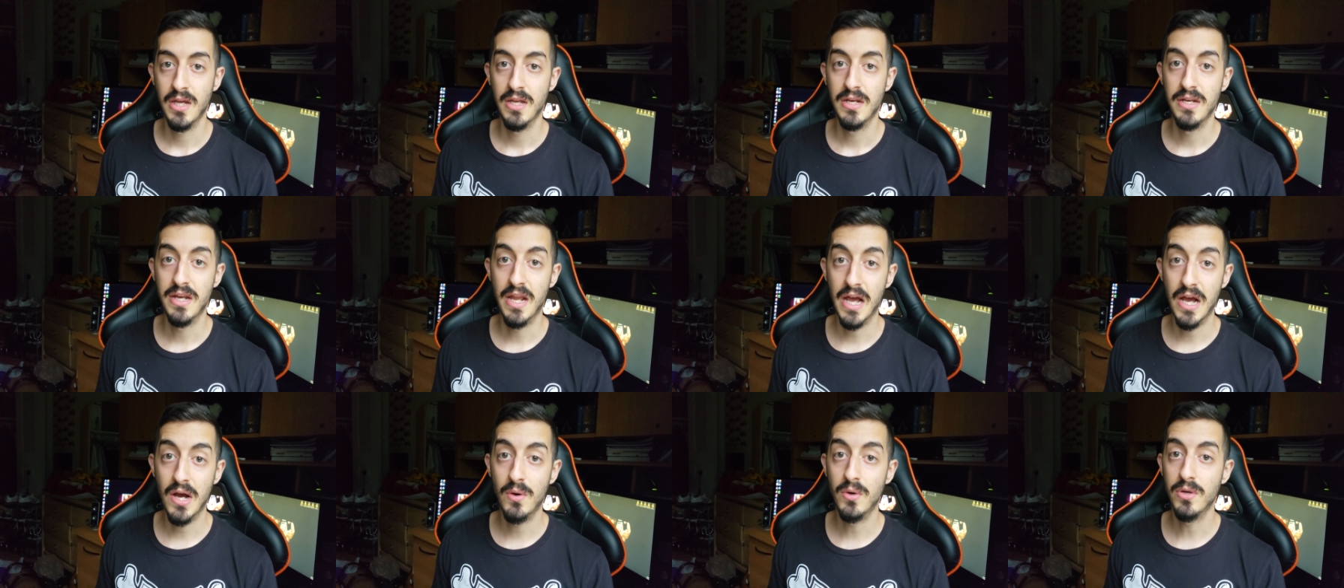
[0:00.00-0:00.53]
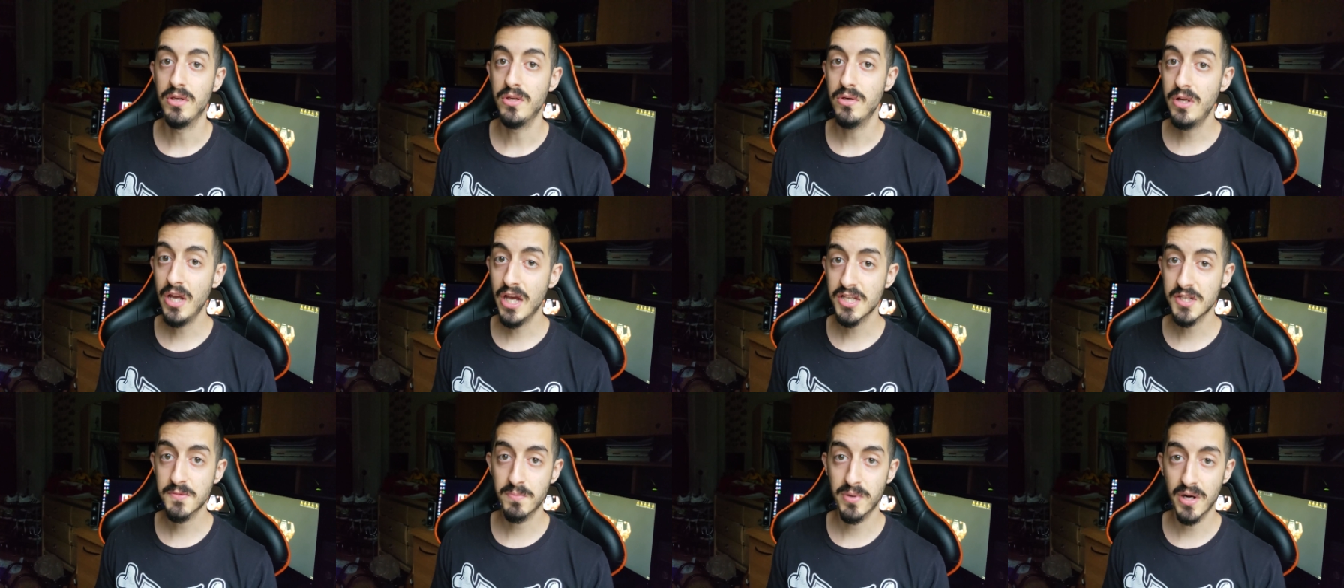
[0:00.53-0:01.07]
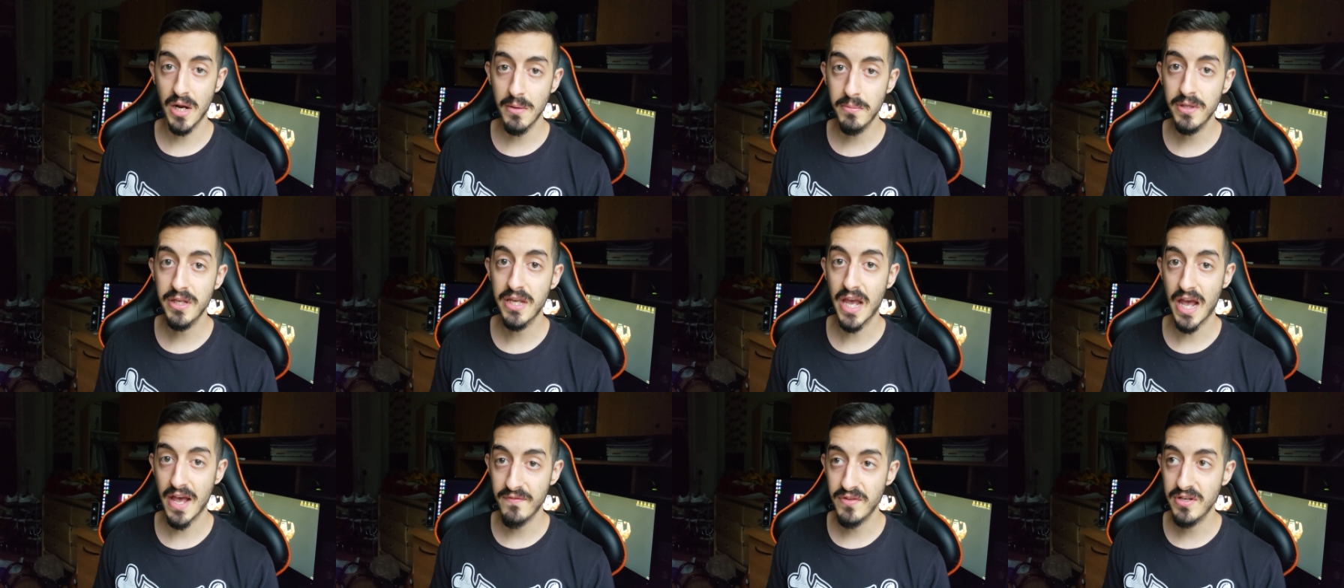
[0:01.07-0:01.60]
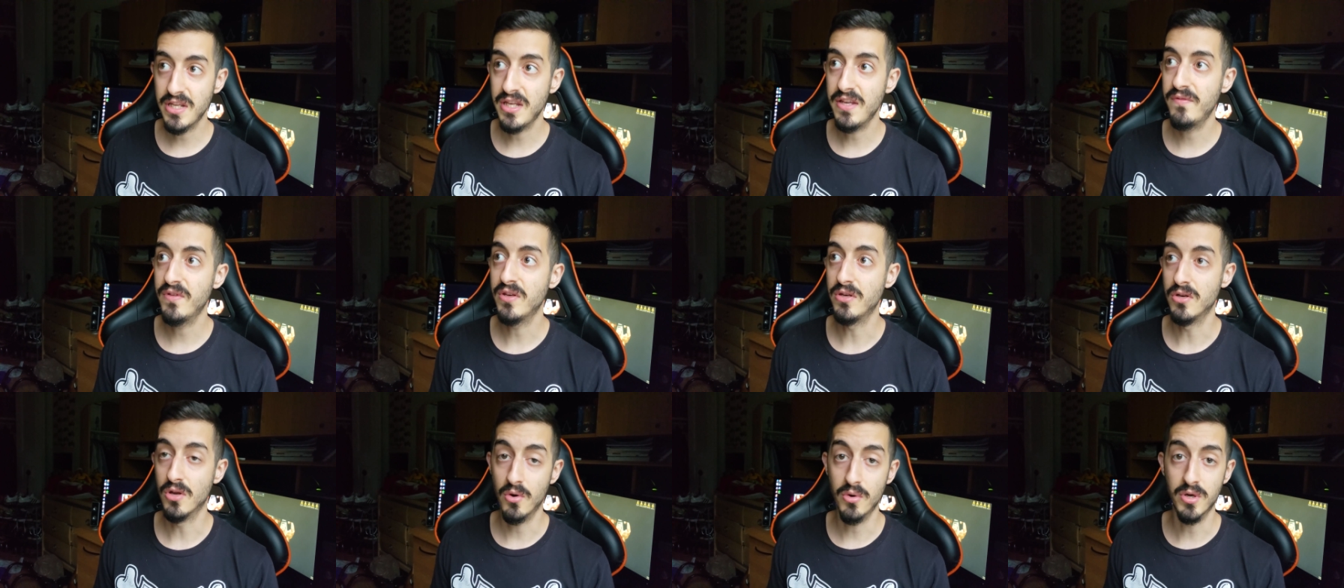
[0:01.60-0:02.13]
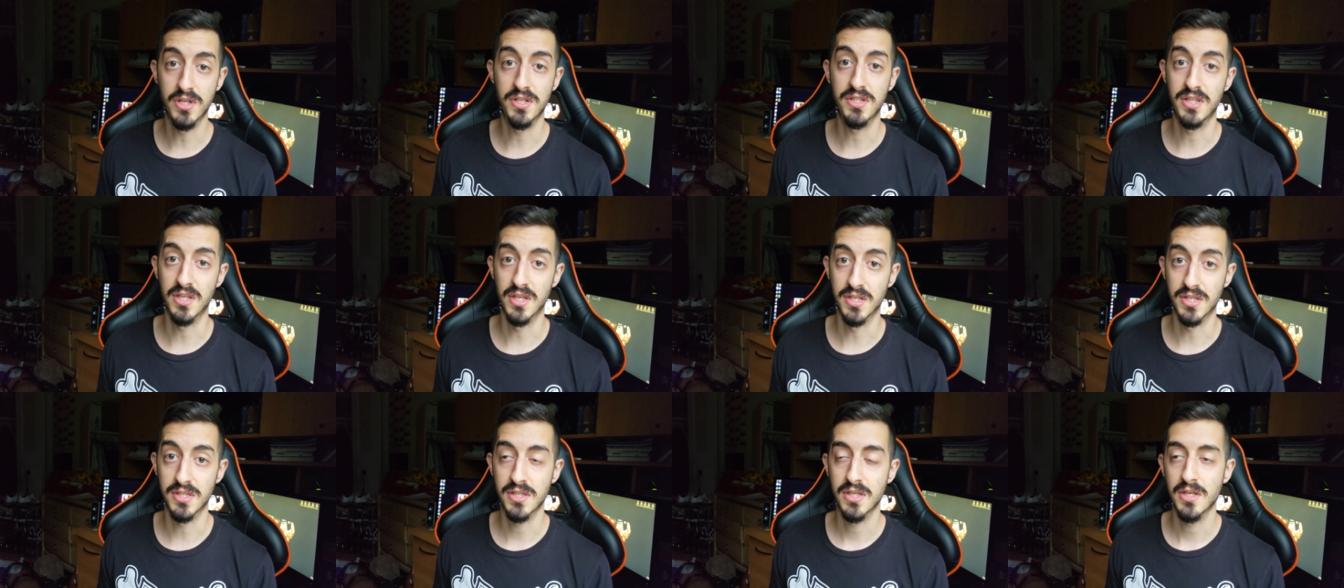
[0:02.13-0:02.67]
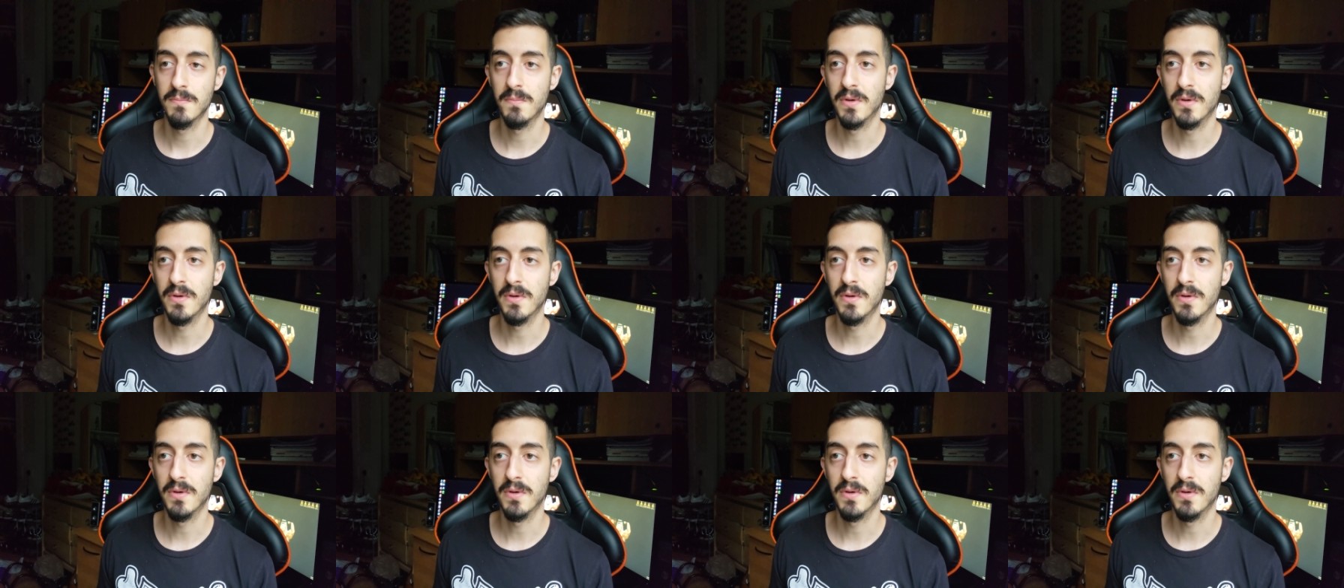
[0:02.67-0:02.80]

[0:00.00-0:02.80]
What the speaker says: Now, you guys probably haven't even noticed this,